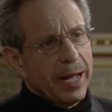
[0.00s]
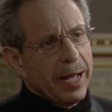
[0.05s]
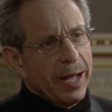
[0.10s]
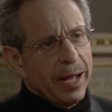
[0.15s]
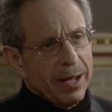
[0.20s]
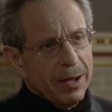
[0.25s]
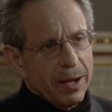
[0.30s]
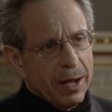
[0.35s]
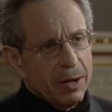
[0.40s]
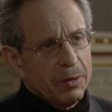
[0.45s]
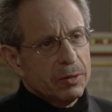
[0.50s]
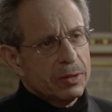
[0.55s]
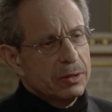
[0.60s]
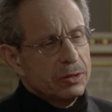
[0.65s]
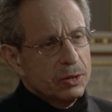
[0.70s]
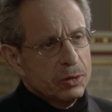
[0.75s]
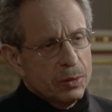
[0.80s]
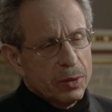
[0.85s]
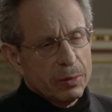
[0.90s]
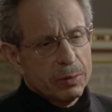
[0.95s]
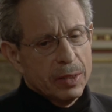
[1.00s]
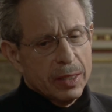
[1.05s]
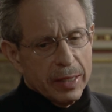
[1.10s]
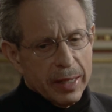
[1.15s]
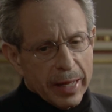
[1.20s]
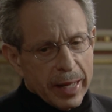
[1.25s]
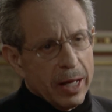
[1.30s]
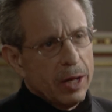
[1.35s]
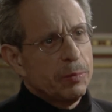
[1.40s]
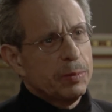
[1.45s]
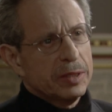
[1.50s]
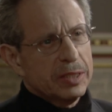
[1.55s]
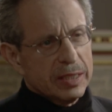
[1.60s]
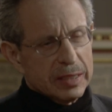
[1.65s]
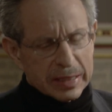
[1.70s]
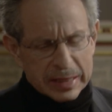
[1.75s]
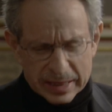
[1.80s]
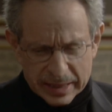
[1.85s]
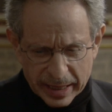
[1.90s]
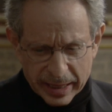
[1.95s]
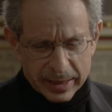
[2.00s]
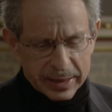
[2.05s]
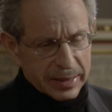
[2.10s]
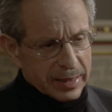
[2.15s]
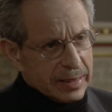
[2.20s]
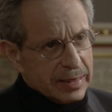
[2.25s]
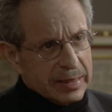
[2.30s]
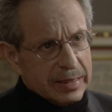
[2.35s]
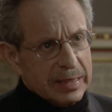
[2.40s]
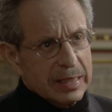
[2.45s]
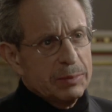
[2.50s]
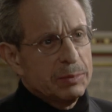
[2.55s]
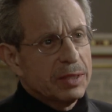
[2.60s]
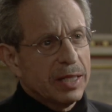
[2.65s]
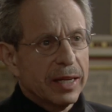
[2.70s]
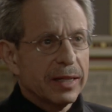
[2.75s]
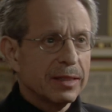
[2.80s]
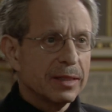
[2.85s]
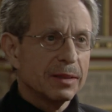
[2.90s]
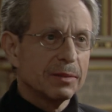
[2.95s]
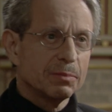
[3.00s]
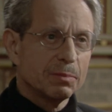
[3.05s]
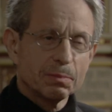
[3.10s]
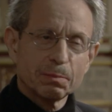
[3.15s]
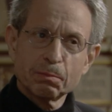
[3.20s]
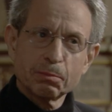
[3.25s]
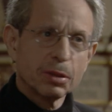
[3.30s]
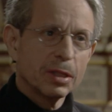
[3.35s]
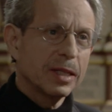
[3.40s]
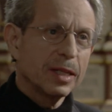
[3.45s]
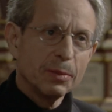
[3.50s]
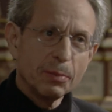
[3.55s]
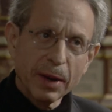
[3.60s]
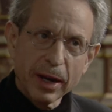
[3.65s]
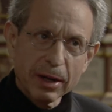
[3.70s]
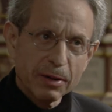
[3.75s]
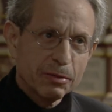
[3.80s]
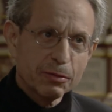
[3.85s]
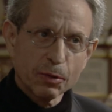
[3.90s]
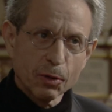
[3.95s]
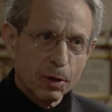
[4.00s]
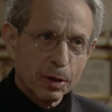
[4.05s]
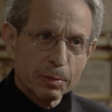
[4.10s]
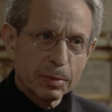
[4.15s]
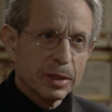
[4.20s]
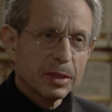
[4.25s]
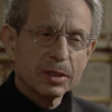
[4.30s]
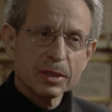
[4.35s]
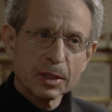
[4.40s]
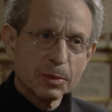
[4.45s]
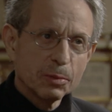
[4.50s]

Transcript: How can you help us understand it? It seems like a pretty metaphor, but is